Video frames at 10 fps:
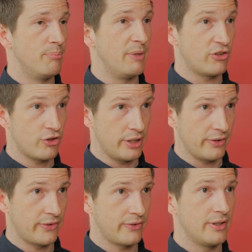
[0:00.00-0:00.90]

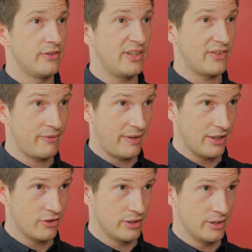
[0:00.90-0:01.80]
mistrust,
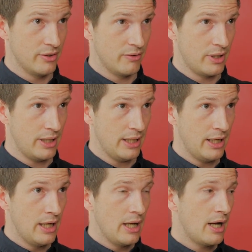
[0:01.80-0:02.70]
disaffection, right?
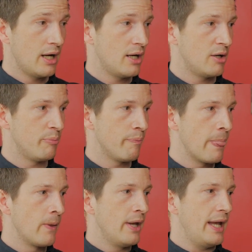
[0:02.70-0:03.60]

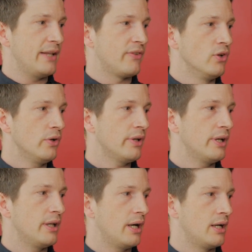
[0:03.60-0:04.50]
It's not
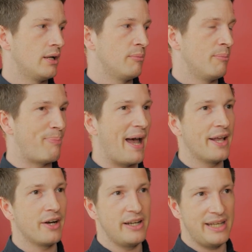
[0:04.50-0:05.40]
that
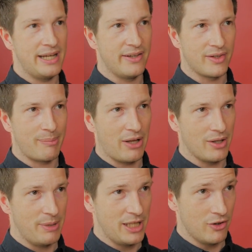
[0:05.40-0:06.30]
bad ideas
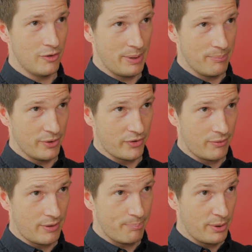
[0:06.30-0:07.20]
about the media have been
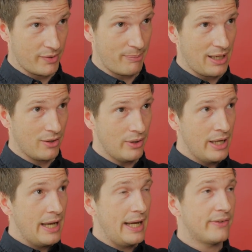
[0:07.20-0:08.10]
put about.
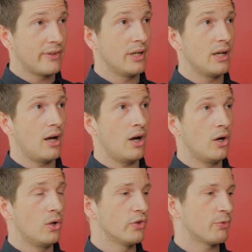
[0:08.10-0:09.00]
It's that a
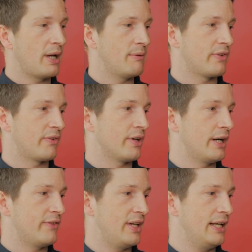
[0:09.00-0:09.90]
whole swathe of
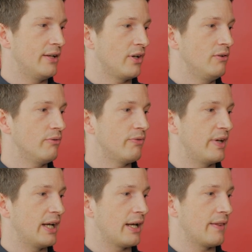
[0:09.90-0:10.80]
society either
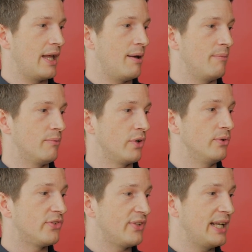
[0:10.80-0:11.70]

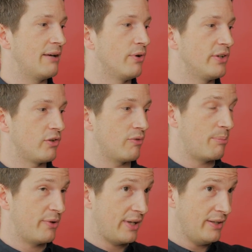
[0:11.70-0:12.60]
don't see their voices
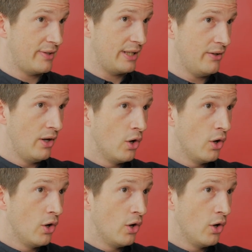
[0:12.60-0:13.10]
represented,